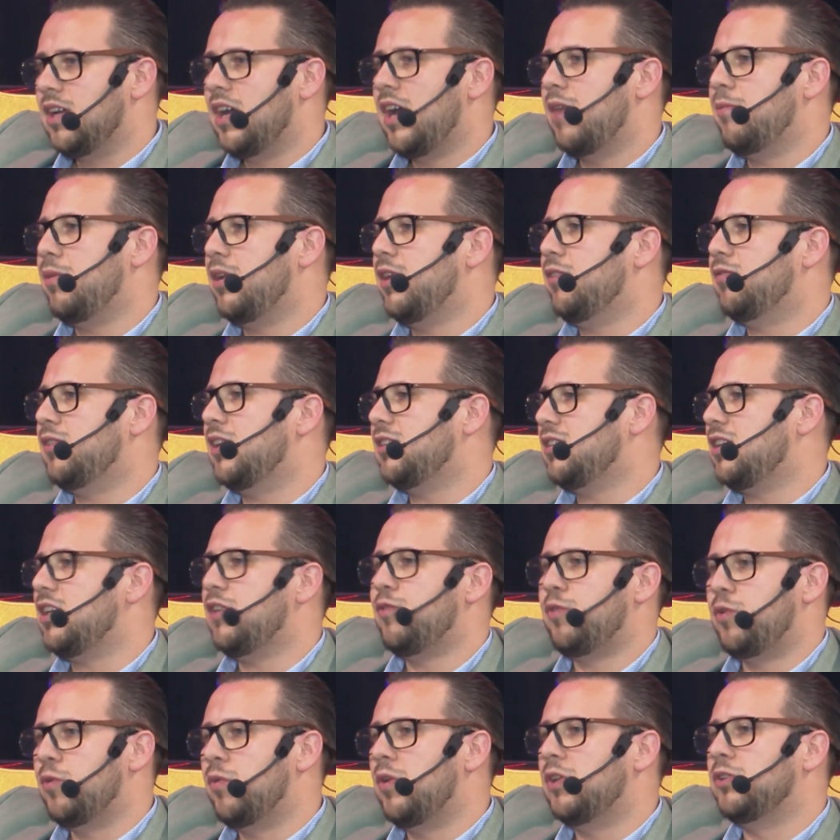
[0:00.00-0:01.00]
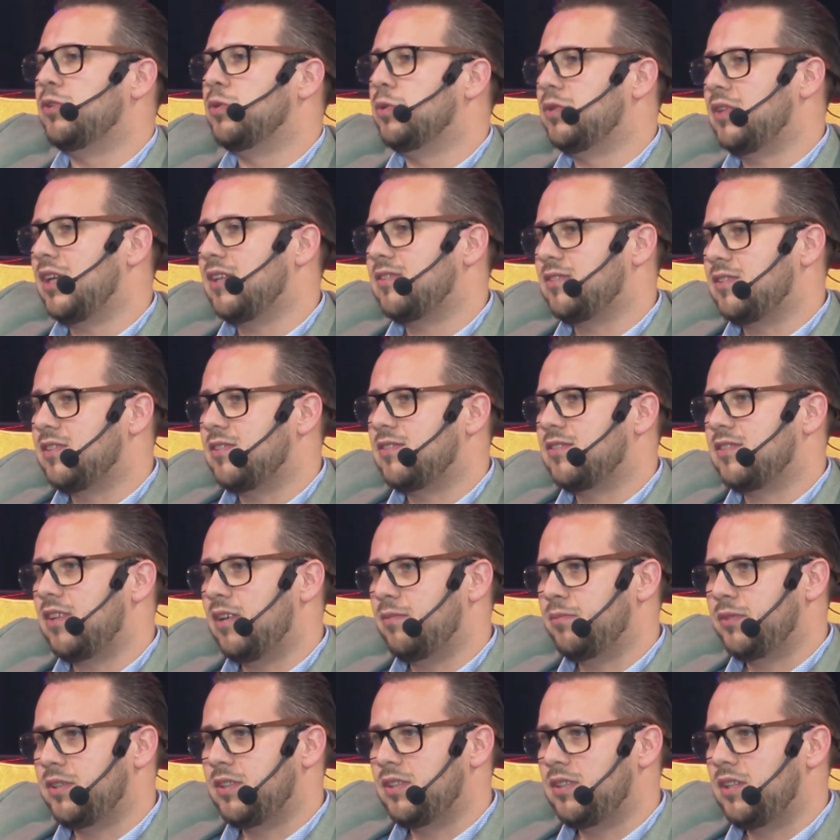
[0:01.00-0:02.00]
I believe that if you want to test it
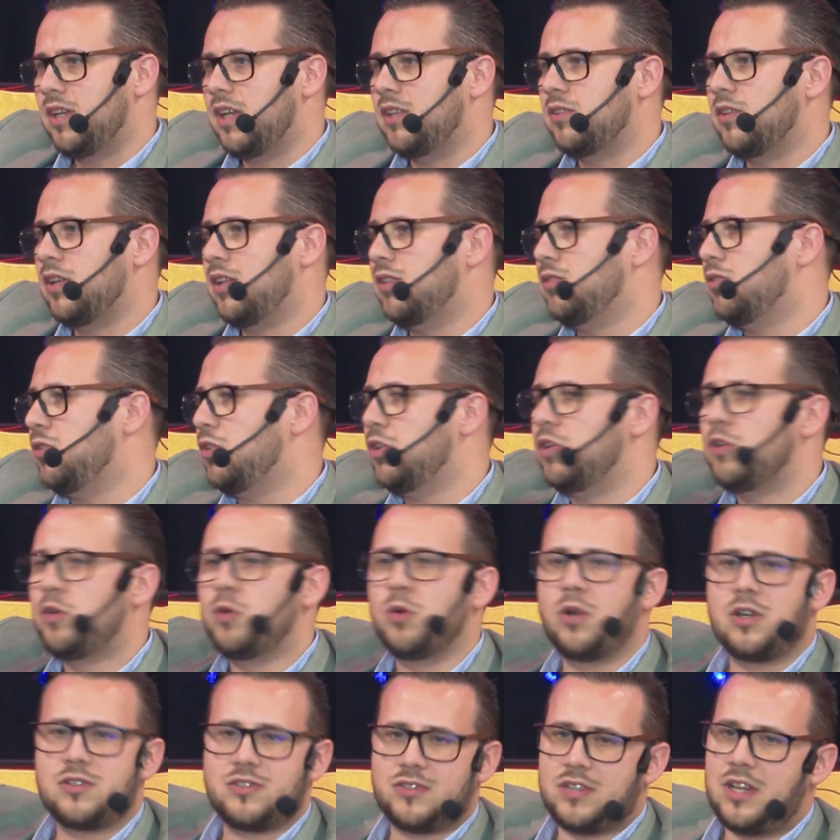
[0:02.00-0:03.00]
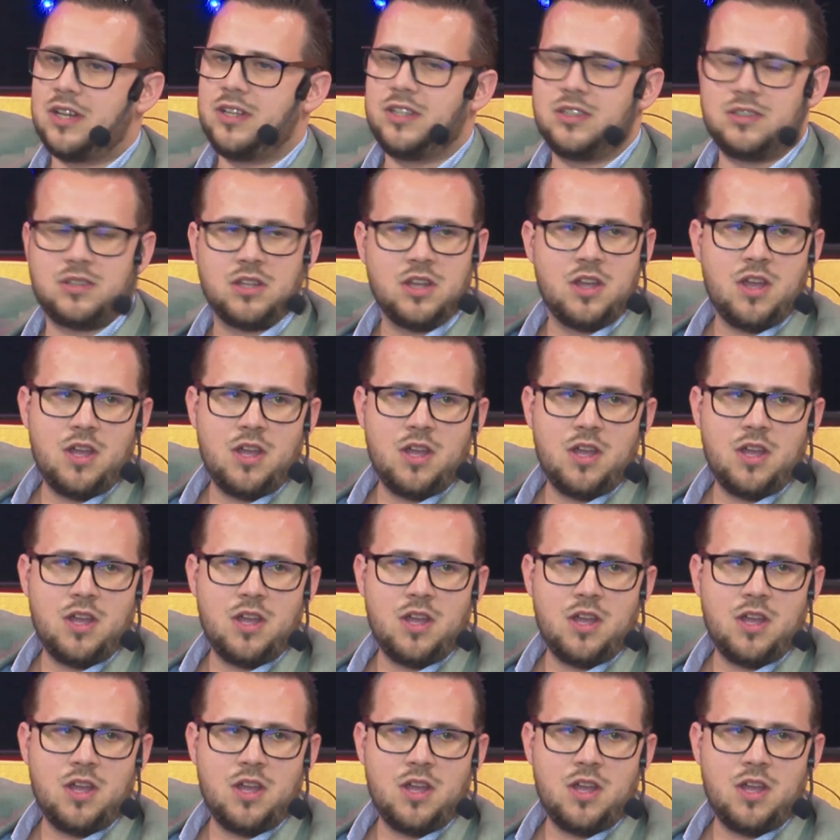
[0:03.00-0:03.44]
something and you are selling